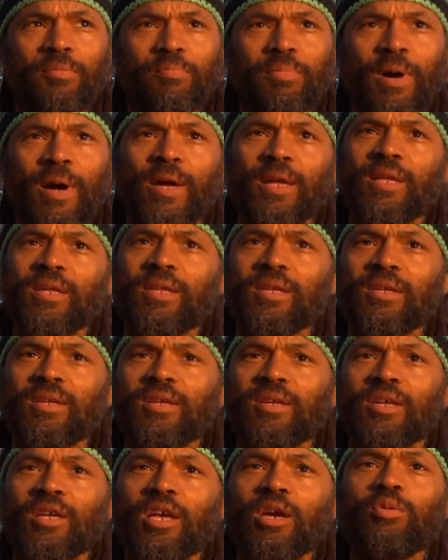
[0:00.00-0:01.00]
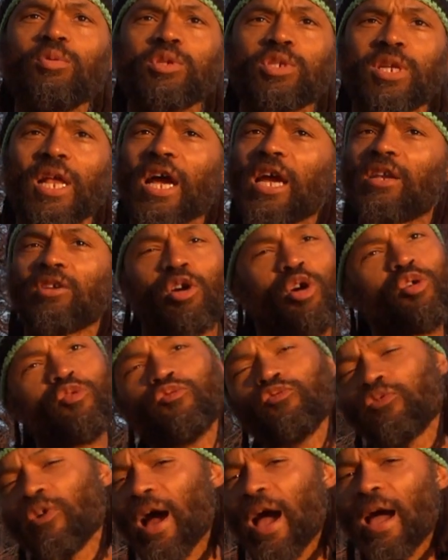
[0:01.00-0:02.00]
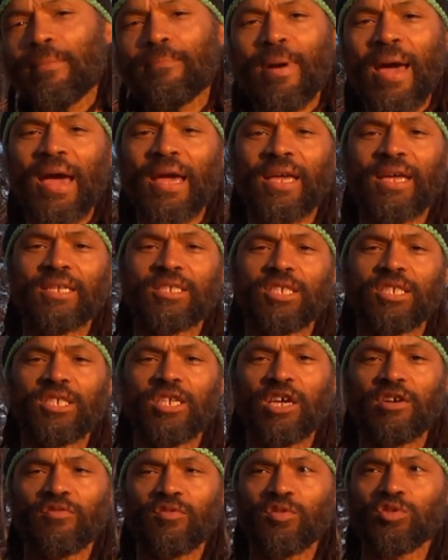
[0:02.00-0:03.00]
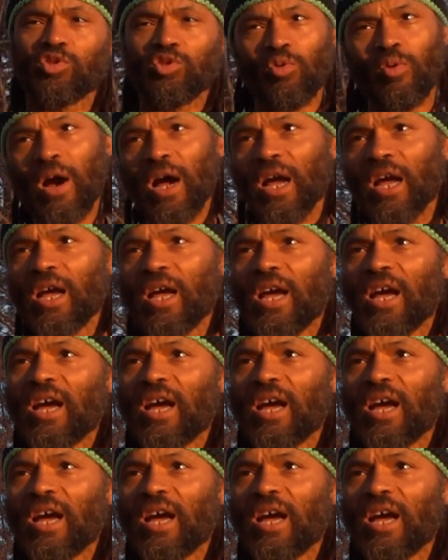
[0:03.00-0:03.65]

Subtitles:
But it was like, don't fly back into Denver. So I